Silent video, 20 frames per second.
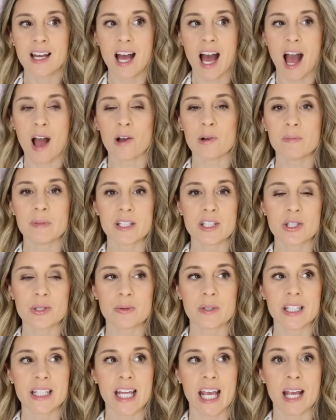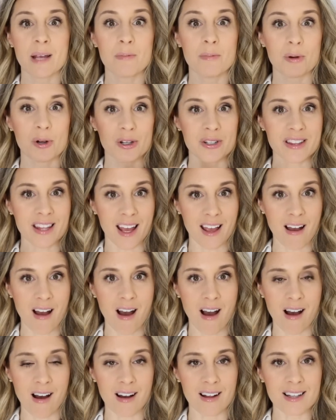I'll be doing a birthday
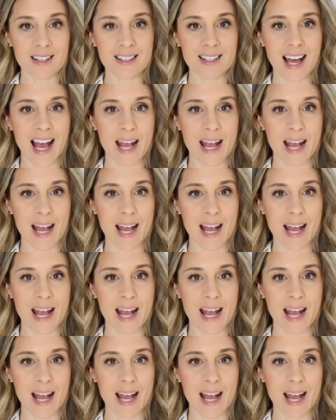haul.